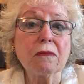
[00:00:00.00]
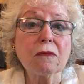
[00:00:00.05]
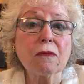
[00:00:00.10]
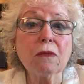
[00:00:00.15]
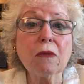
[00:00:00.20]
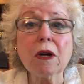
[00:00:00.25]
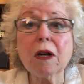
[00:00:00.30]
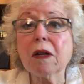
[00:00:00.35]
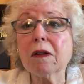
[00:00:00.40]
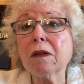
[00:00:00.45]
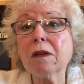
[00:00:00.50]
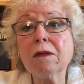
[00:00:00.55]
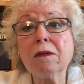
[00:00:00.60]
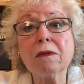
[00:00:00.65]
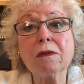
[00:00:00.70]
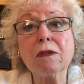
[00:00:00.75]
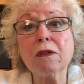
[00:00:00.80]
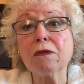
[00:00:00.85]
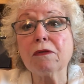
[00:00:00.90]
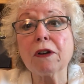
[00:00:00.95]
Well,
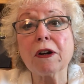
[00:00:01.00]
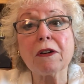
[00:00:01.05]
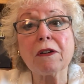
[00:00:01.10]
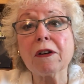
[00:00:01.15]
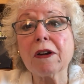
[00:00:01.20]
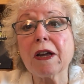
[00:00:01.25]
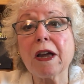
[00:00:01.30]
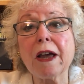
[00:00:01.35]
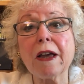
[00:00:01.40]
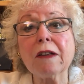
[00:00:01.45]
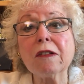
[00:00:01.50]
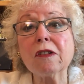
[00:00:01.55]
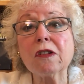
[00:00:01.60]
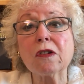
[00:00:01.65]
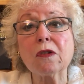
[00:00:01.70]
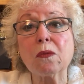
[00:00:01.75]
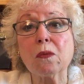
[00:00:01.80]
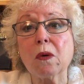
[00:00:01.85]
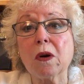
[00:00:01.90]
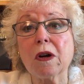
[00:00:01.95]
the very
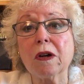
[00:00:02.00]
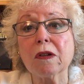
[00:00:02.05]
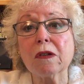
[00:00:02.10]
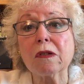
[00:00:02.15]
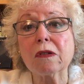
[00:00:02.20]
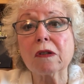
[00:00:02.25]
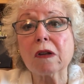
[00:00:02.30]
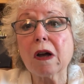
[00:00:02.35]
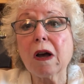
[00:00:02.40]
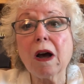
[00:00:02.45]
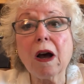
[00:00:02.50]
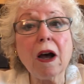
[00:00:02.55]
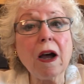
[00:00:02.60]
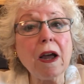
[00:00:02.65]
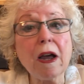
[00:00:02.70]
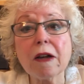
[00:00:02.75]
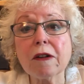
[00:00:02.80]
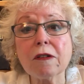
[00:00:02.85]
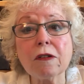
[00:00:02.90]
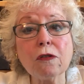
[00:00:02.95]
answer was, I
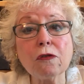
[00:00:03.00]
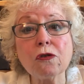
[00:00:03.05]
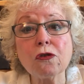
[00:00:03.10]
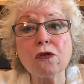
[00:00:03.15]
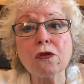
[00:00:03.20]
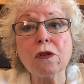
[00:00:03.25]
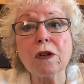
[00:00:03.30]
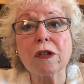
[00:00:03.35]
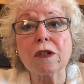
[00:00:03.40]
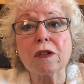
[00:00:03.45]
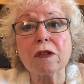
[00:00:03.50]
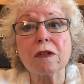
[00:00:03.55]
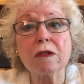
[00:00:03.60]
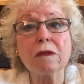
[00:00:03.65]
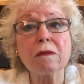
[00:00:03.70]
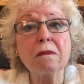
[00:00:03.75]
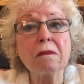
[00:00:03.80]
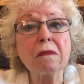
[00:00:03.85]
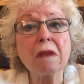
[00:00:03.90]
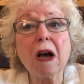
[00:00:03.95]
had no choice.
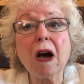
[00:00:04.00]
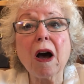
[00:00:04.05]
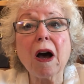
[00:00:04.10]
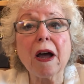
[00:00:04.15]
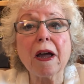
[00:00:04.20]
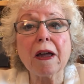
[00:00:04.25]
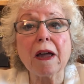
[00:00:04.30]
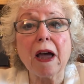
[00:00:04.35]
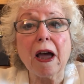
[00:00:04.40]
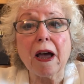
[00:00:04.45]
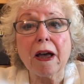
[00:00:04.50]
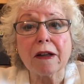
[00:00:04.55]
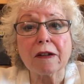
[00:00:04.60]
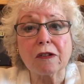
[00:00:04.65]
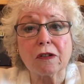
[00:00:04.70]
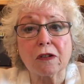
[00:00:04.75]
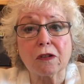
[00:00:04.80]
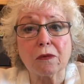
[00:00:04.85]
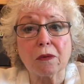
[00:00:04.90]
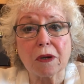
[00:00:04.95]
I
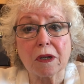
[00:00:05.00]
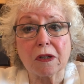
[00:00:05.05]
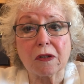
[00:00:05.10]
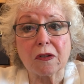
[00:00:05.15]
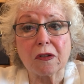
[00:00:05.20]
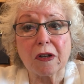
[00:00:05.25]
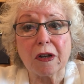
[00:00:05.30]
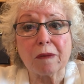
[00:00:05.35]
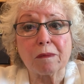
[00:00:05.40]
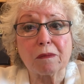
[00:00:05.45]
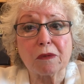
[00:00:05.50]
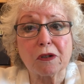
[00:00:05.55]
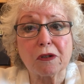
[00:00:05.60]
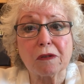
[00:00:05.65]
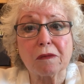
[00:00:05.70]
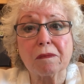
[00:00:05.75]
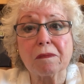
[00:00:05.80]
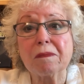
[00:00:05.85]
had to accept.